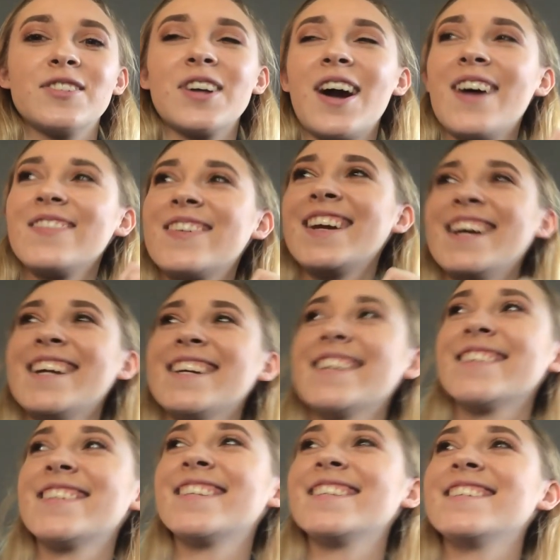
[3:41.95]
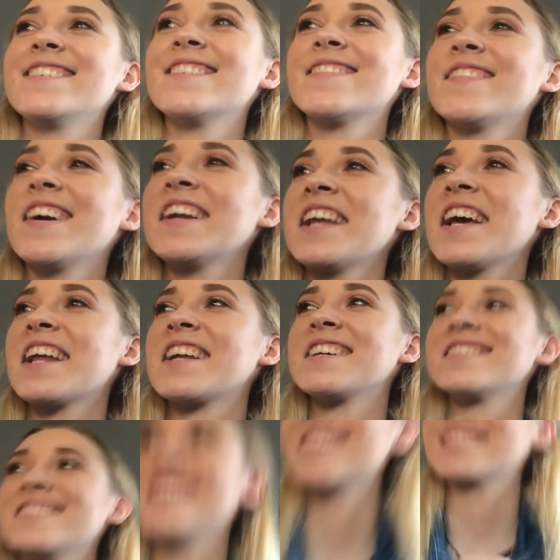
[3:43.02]
shopping to do with my
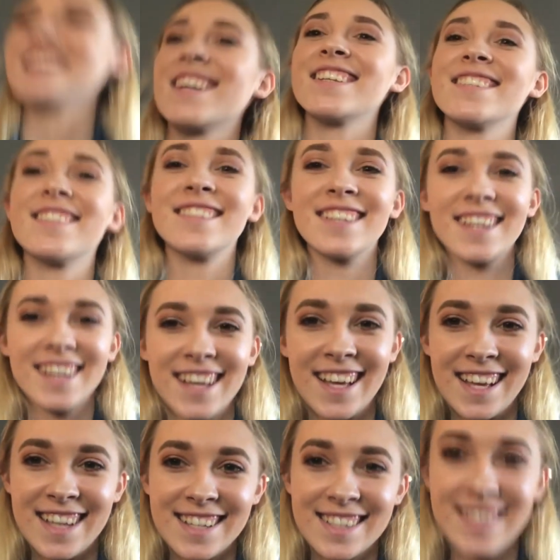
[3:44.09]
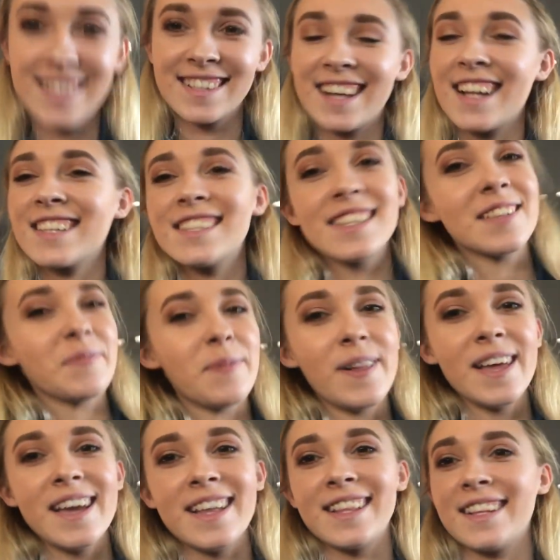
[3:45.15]
Nana, she says. so that's the
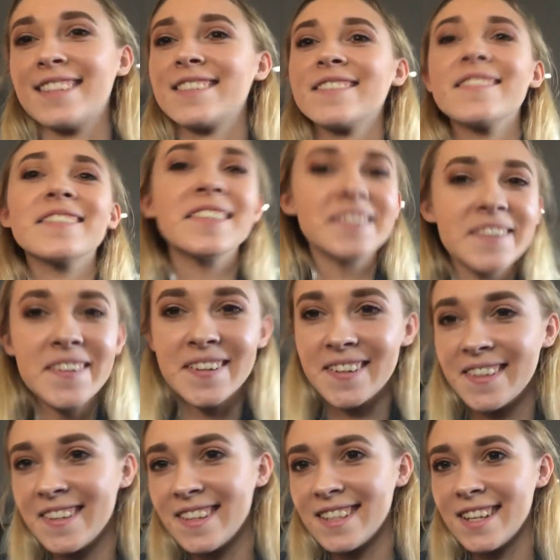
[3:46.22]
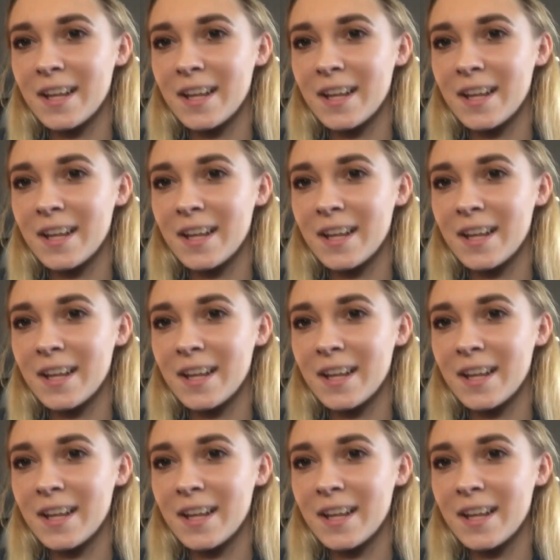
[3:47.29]
plan, that's what we're doing.